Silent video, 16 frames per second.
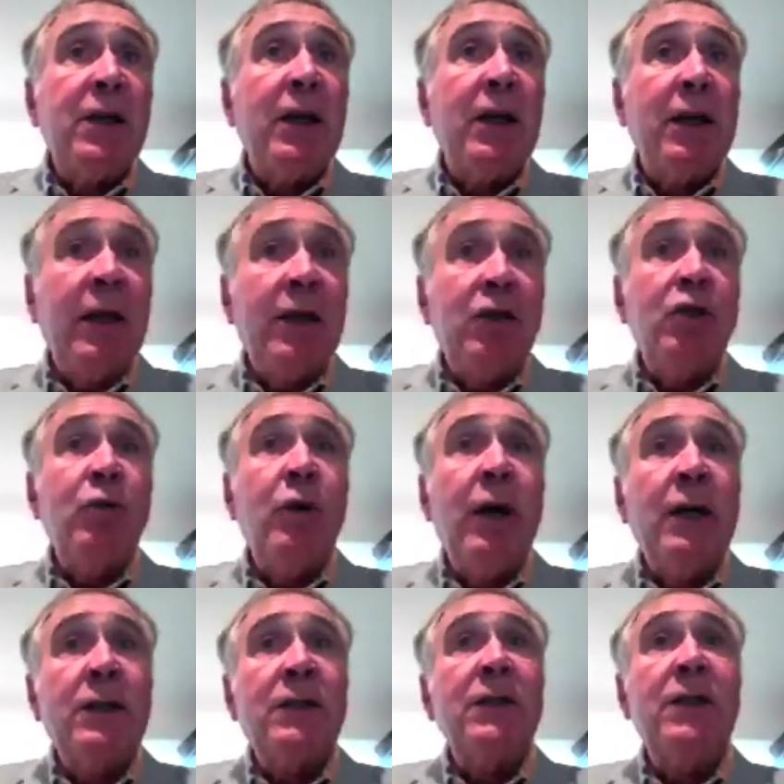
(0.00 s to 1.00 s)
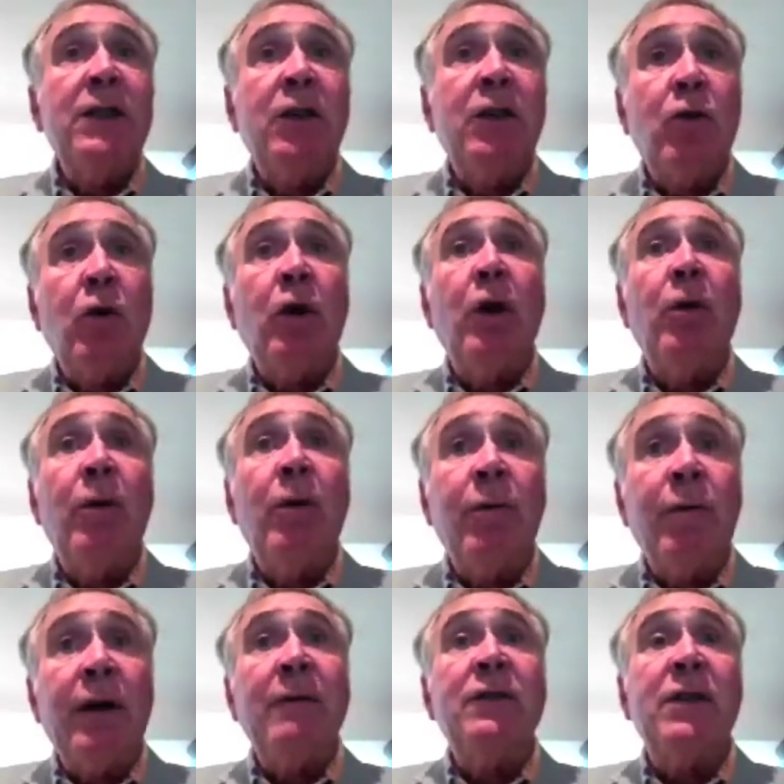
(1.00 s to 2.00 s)
STEC-HUS and E.
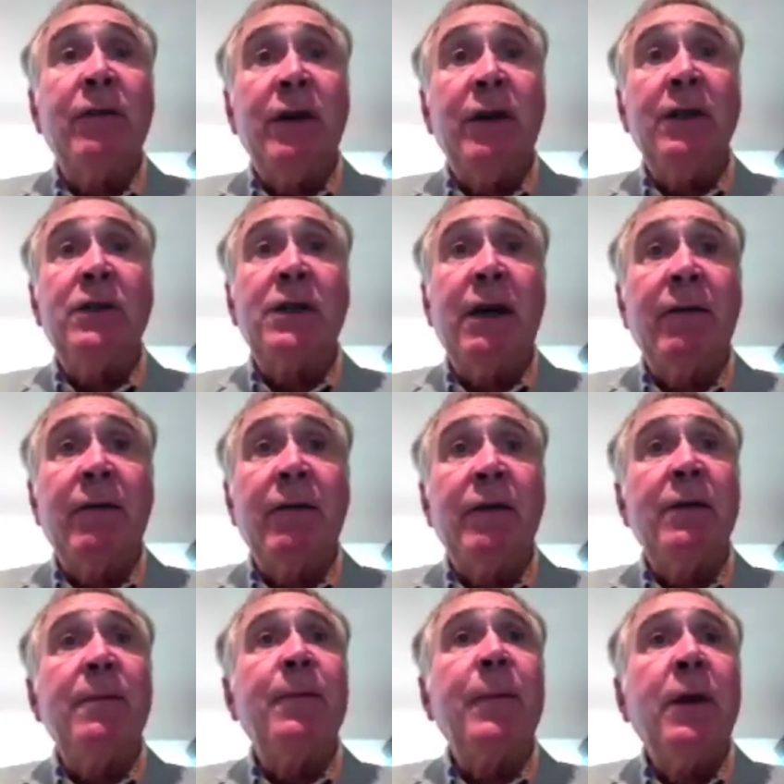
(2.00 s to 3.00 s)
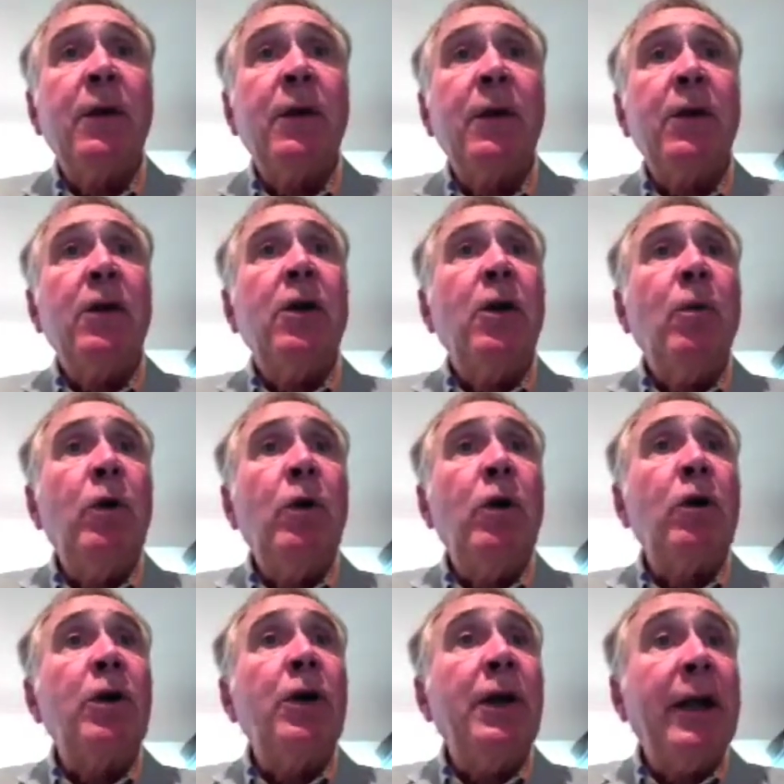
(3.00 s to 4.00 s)
coli 15787.
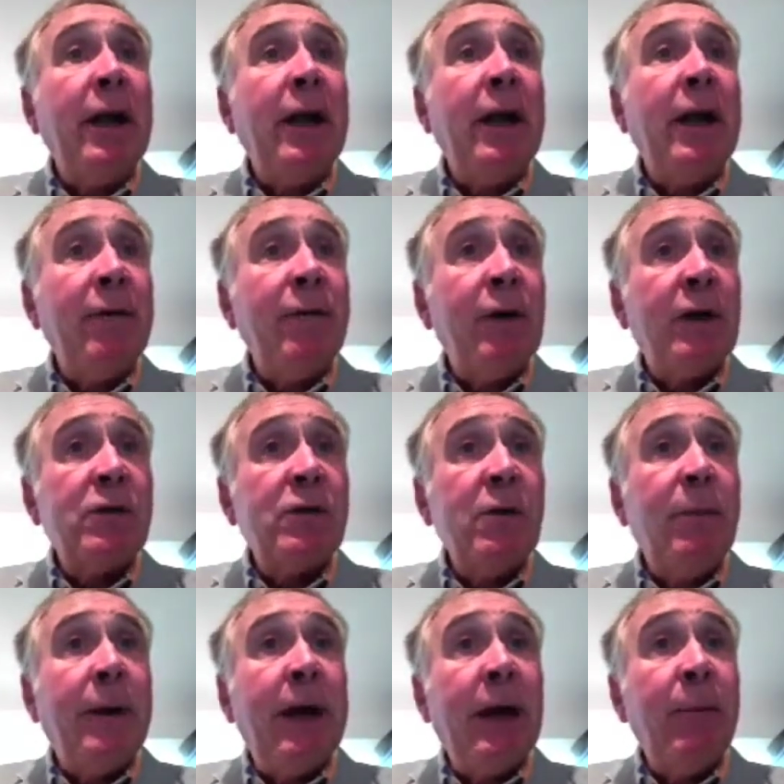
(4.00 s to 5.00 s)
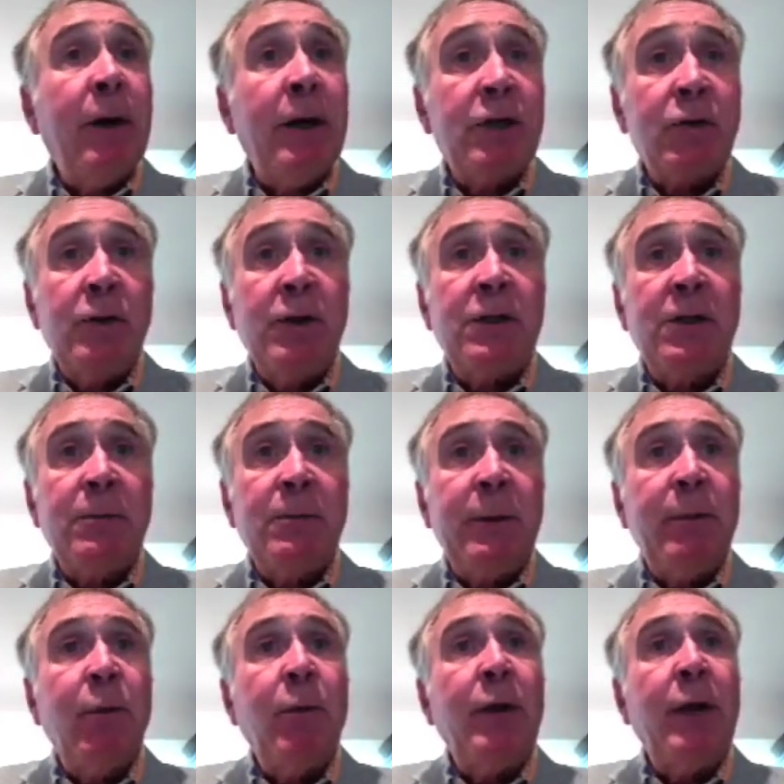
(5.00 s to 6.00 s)
We look at an antiphospholipid antibody screen,
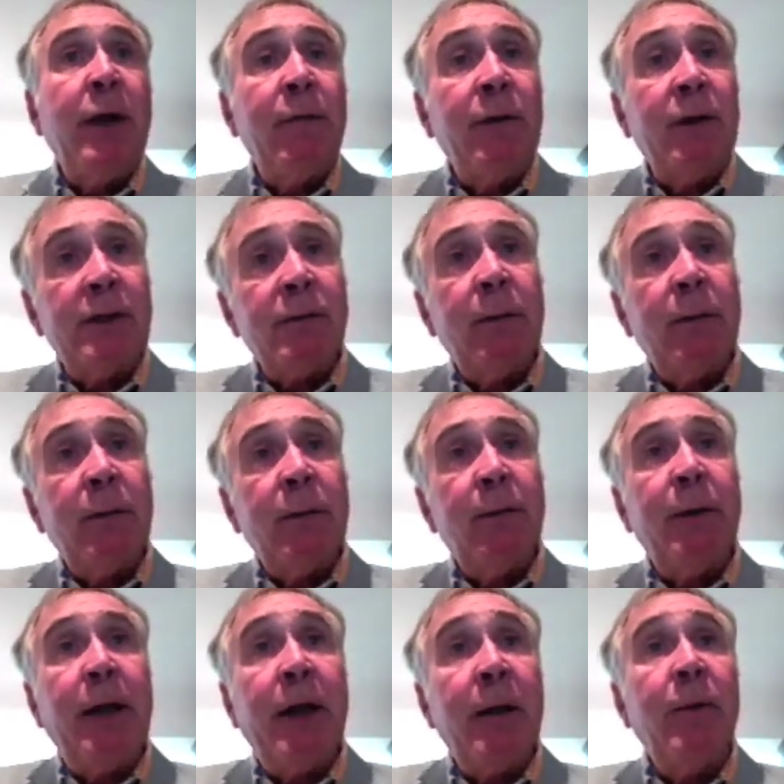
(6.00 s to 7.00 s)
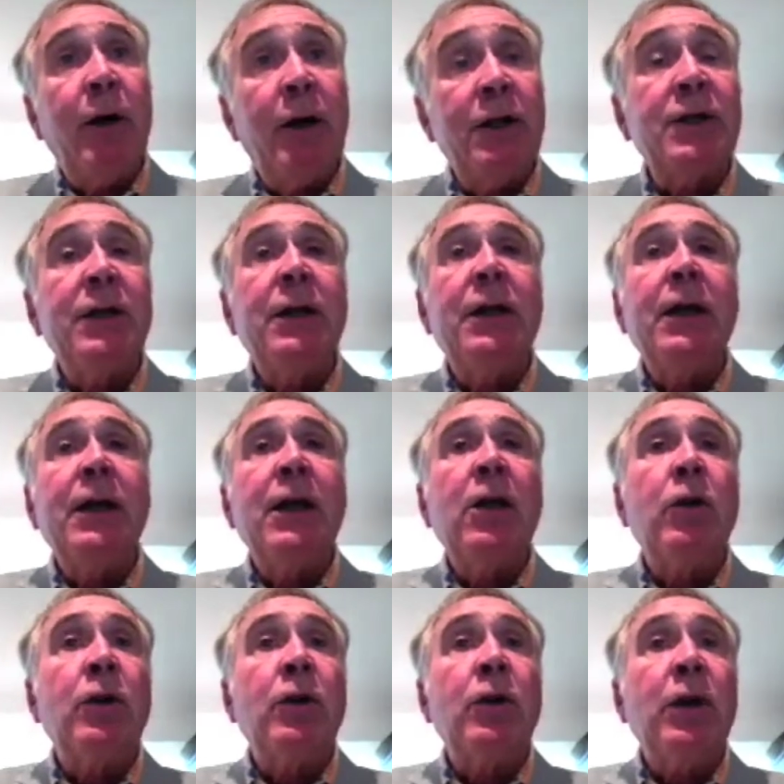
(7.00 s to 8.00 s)
since people with antiphospholipid
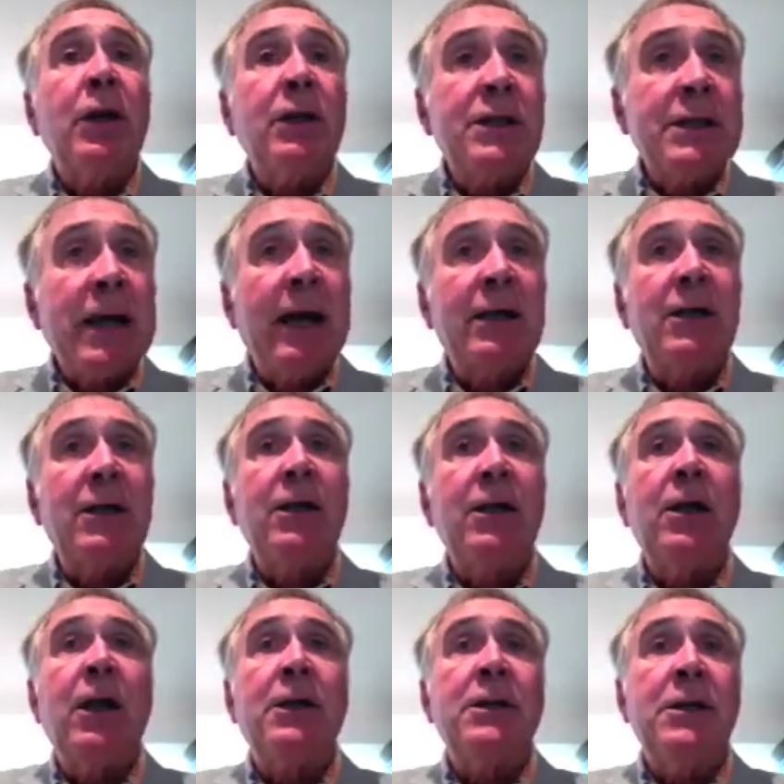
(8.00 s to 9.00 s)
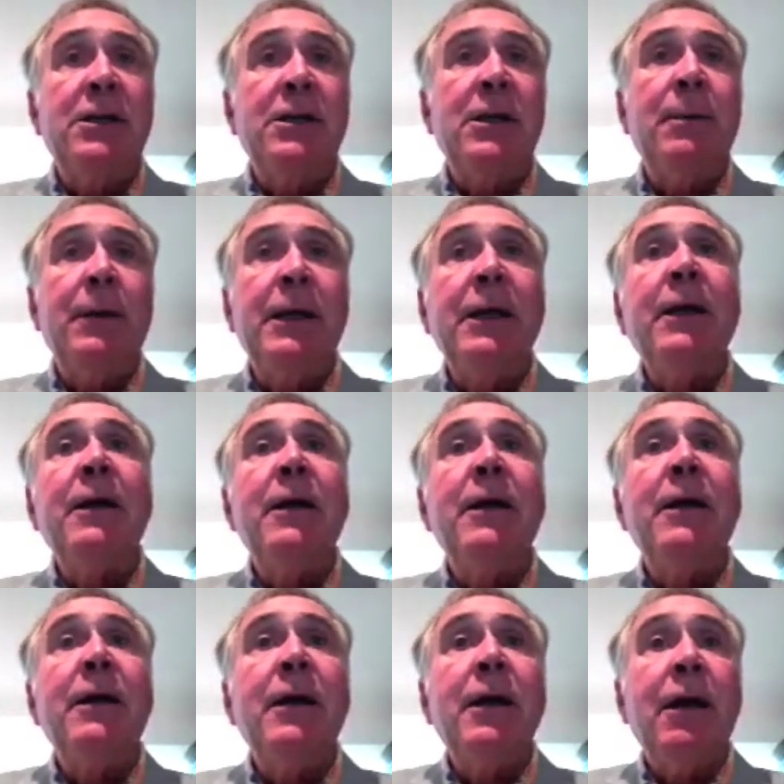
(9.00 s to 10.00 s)
antibodies can look exactly like
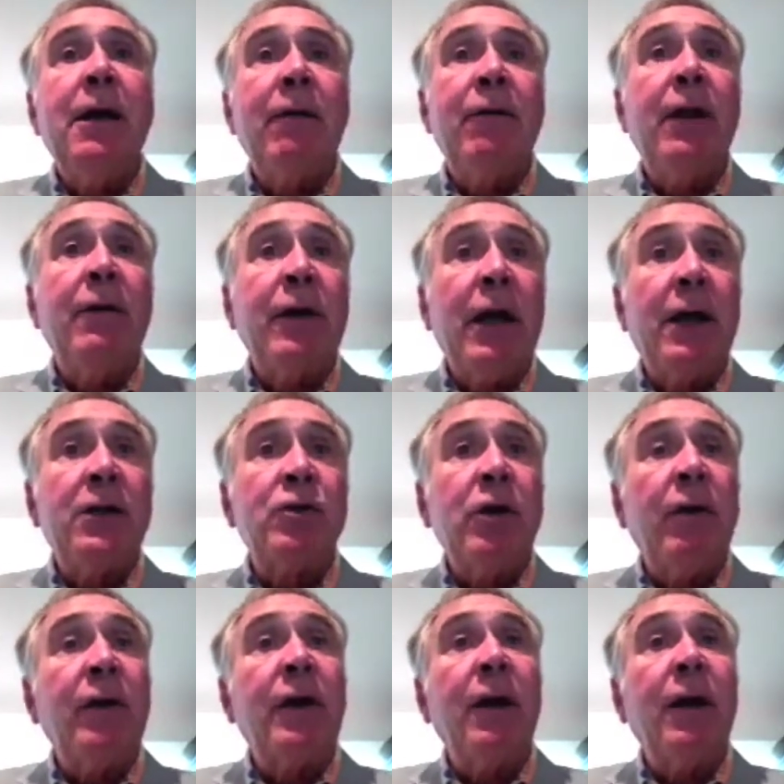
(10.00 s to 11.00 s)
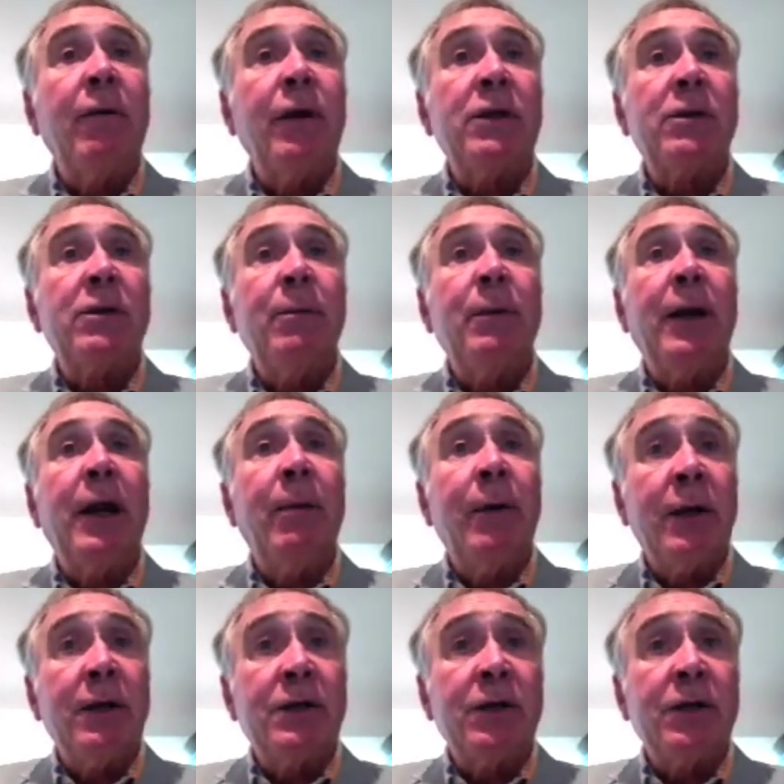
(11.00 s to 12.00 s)
TTP if they have catastrophic
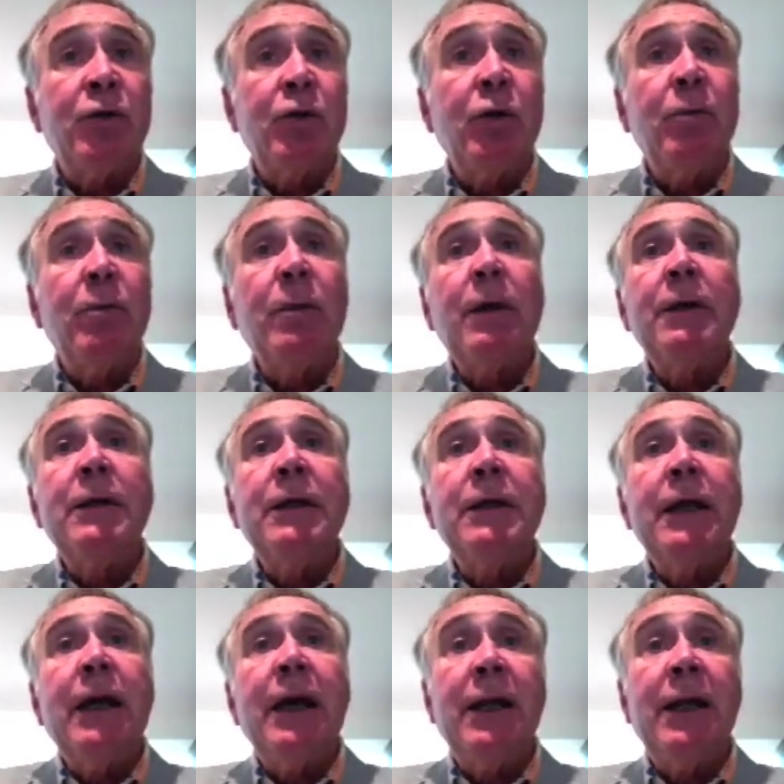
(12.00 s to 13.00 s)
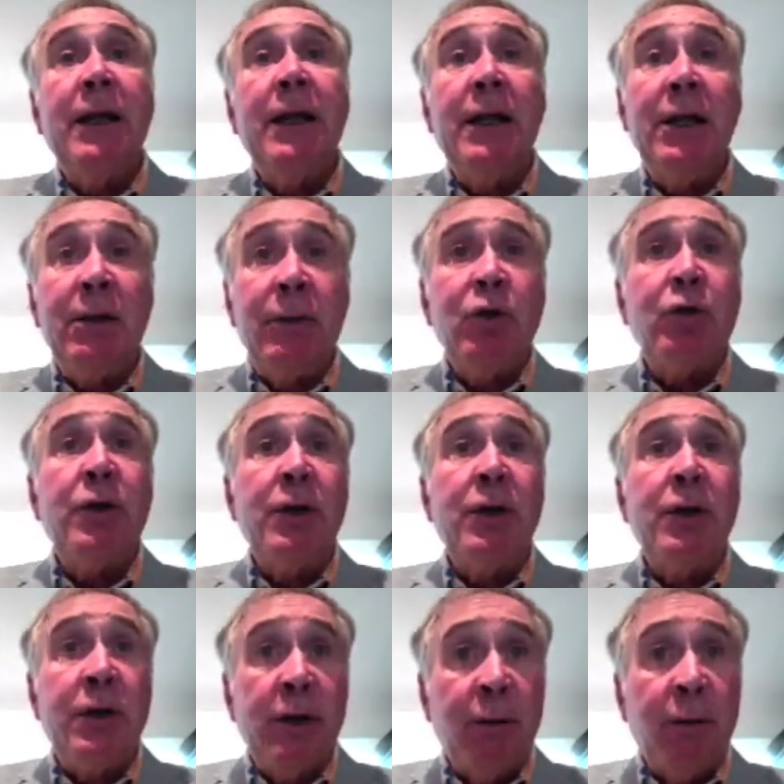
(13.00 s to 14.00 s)
antiphospholipid antibody syndrome, and they need to be
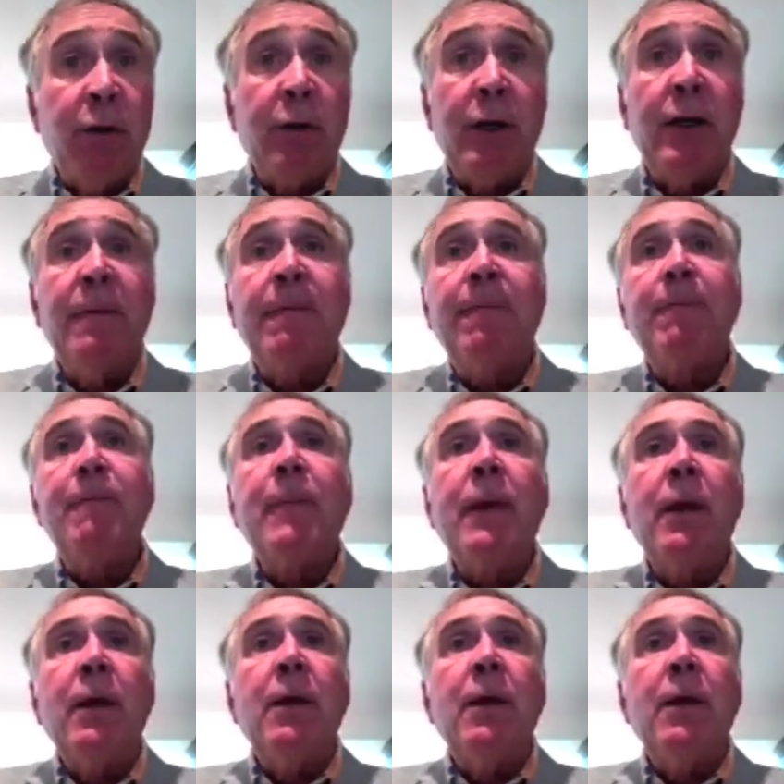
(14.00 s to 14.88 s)
treated differently.